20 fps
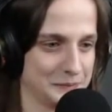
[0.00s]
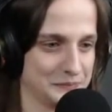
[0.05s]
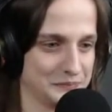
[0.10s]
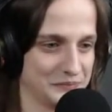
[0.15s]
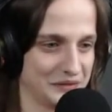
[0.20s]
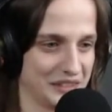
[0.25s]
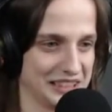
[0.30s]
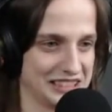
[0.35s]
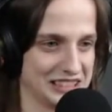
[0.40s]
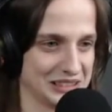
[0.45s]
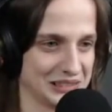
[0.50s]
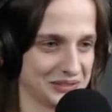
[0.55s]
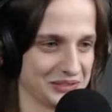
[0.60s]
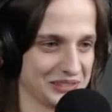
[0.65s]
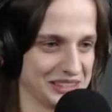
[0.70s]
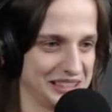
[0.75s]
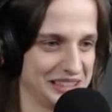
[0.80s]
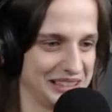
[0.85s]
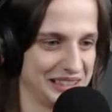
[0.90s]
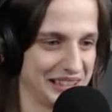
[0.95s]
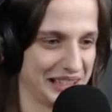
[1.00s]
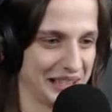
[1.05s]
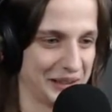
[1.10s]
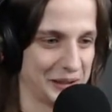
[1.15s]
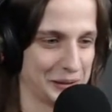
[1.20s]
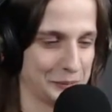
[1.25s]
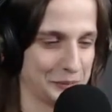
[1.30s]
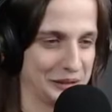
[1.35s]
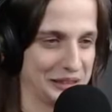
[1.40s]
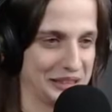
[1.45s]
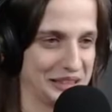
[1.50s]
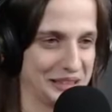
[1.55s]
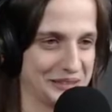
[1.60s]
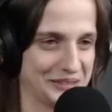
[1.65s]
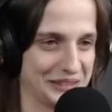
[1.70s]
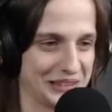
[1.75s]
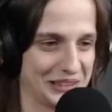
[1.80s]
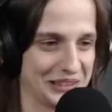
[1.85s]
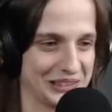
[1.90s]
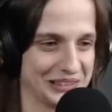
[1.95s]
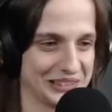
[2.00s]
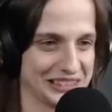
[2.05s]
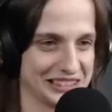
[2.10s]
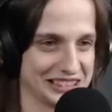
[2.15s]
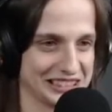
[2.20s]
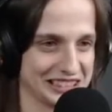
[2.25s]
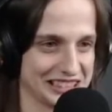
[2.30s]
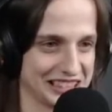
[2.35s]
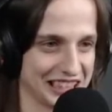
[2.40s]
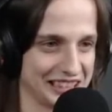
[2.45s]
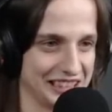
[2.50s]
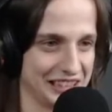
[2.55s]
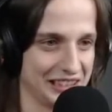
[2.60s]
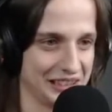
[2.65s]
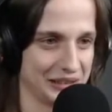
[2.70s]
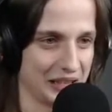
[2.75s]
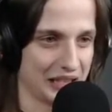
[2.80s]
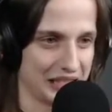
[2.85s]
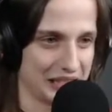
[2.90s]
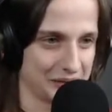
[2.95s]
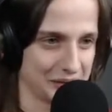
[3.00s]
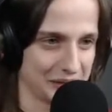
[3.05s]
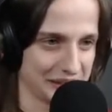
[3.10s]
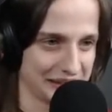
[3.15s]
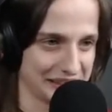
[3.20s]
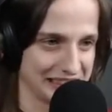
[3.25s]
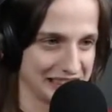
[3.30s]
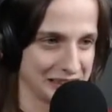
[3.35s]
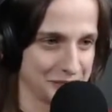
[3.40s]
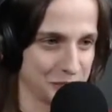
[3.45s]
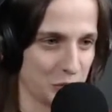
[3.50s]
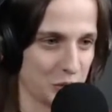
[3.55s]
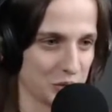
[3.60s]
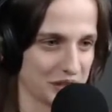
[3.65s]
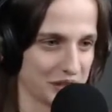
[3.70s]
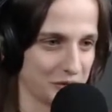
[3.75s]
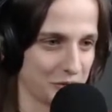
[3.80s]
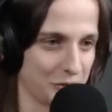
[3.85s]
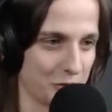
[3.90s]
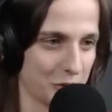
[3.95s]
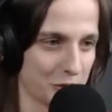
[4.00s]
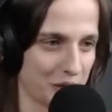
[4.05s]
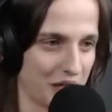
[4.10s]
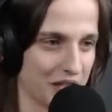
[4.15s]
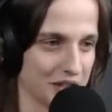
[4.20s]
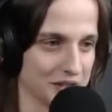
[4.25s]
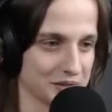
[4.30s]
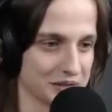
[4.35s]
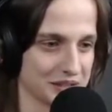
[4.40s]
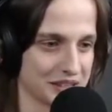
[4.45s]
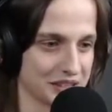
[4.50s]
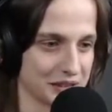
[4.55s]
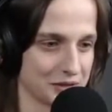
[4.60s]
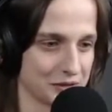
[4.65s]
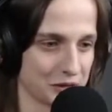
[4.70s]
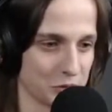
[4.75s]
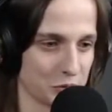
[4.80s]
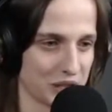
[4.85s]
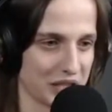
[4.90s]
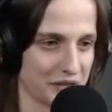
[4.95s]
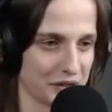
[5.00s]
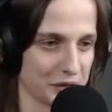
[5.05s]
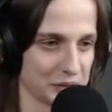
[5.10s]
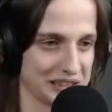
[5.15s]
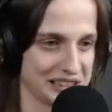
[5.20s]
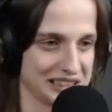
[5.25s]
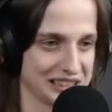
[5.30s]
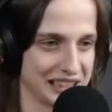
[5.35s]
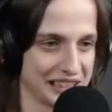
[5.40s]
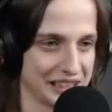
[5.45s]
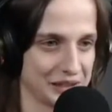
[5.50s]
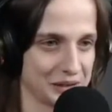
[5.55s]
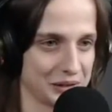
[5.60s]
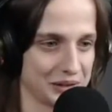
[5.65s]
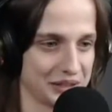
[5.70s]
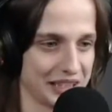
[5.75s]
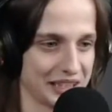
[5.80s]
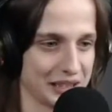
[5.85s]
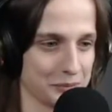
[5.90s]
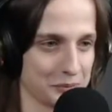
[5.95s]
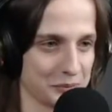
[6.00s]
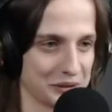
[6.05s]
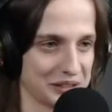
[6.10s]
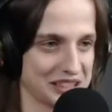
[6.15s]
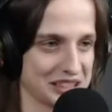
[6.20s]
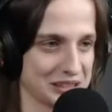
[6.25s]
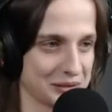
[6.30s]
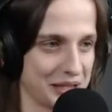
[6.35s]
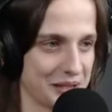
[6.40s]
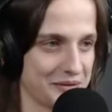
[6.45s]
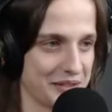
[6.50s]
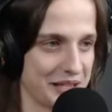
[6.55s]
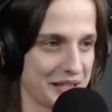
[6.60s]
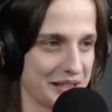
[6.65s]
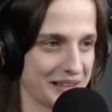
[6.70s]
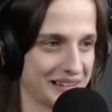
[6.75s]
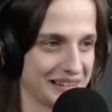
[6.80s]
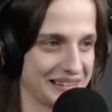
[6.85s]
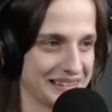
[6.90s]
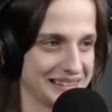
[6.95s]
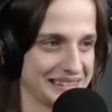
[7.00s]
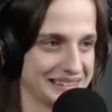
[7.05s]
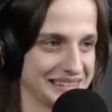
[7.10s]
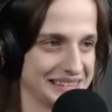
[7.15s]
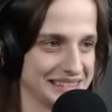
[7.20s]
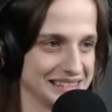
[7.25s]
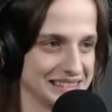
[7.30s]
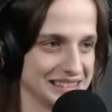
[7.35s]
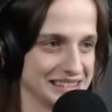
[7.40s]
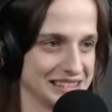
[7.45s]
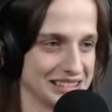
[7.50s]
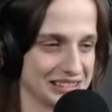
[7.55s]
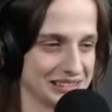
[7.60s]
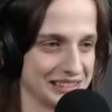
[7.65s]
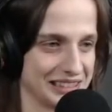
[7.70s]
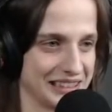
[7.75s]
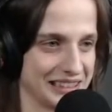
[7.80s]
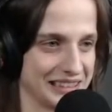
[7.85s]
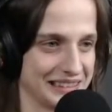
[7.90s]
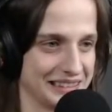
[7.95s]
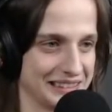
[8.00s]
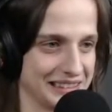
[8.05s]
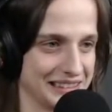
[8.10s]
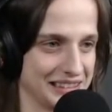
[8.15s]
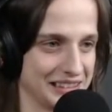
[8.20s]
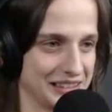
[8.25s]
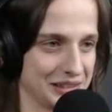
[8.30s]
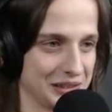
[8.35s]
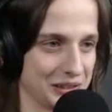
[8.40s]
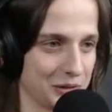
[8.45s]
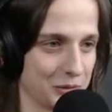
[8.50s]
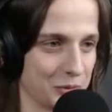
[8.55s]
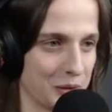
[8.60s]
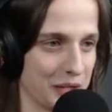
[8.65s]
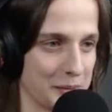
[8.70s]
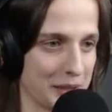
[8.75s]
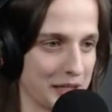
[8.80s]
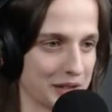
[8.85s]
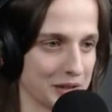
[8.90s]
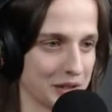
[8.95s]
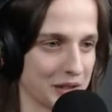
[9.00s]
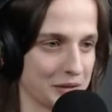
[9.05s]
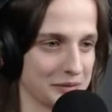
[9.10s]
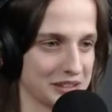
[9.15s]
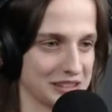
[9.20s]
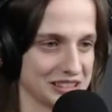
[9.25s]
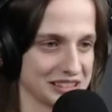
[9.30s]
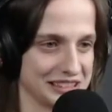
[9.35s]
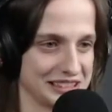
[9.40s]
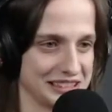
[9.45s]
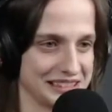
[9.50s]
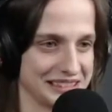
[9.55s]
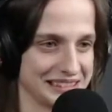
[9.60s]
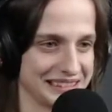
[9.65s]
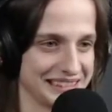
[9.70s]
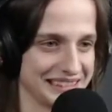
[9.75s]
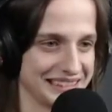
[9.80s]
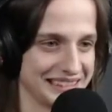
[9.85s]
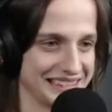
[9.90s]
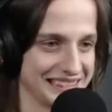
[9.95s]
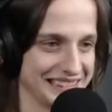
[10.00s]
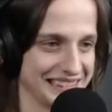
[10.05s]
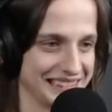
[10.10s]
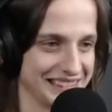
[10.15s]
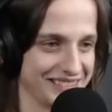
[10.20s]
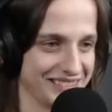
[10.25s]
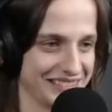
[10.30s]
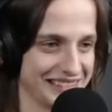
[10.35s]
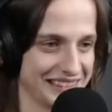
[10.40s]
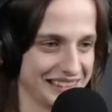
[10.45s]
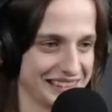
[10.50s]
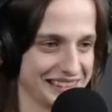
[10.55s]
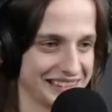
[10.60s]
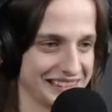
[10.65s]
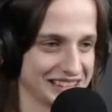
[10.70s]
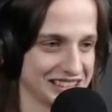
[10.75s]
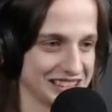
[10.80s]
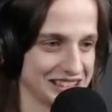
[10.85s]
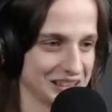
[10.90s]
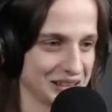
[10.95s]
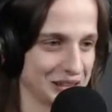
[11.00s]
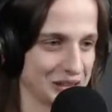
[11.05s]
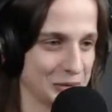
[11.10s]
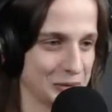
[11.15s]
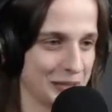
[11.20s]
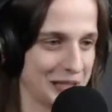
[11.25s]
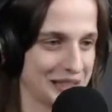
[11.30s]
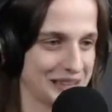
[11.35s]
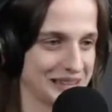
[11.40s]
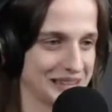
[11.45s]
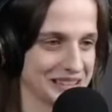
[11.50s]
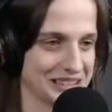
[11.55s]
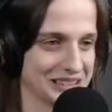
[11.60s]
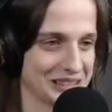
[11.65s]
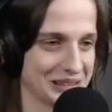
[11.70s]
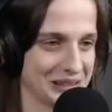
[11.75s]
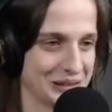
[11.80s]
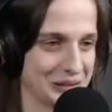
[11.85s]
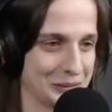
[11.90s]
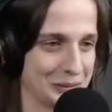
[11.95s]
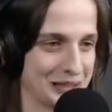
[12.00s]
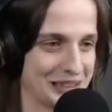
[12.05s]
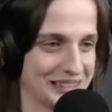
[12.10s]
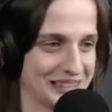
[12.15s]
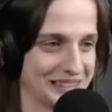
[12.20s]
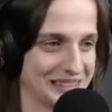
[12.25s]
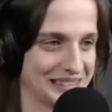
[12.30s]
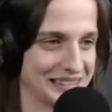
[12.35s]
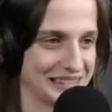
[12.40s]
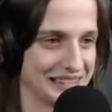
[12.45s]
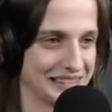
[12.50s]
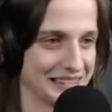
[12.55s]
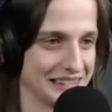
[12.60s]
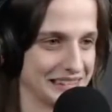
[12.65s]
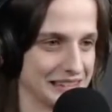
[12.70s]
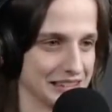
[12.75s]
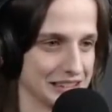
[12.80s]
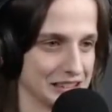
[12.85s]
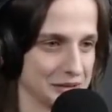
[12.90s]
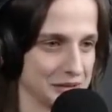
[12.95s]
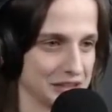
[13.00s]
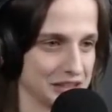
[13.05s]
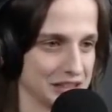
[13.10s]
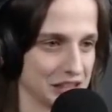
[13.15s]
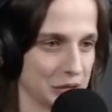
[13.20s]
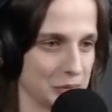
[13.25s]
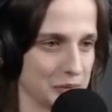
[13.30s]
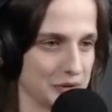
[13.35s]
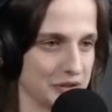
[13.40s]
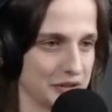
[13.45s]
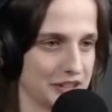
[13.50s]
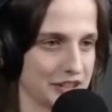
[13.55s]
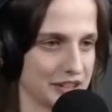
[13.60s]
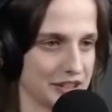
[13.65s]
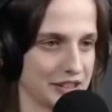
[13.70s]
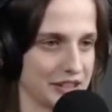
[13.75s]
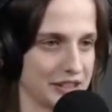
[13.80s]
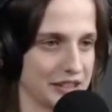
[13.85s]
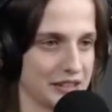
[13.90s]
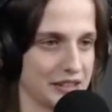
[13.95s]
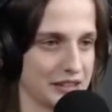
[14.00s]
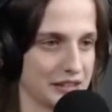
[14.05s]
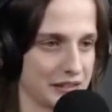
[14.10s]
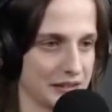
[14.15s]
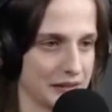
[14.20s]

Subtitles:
It's not really terribly difficult, it's just I need to have at least more than 400, and for whatever reason I couldn't get a pre-strafe there. So yeah, it could go way better, obviously. But yeah, that's not too bad, that's not too bad. So we just open this thing,